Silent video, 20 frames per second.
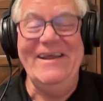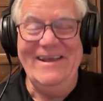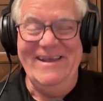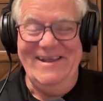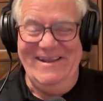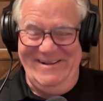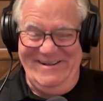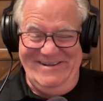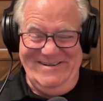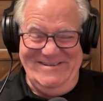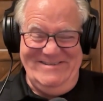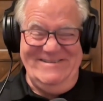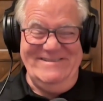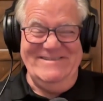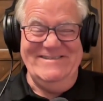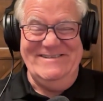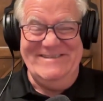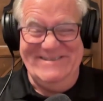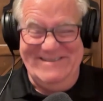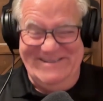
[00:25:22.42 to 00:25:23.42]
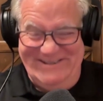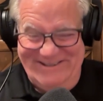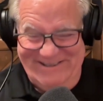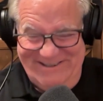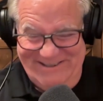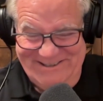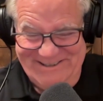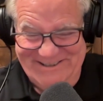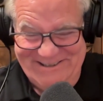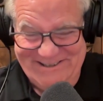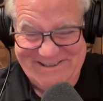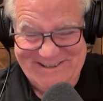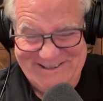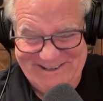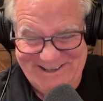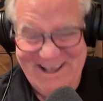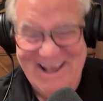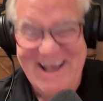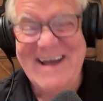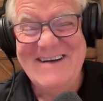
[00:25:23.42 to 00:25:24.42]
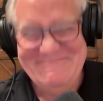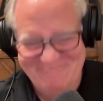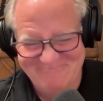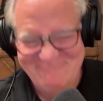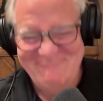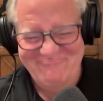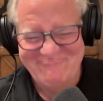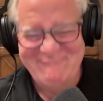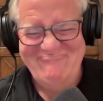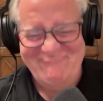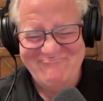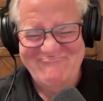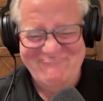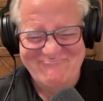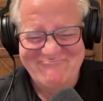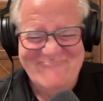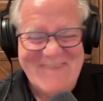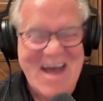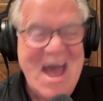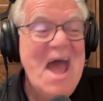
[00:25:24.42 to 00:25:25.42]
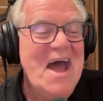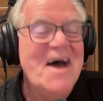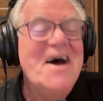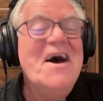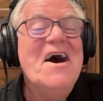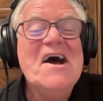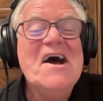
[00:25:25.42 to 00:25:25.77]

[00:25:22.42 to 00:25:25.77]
probably at a much higher valuation, right?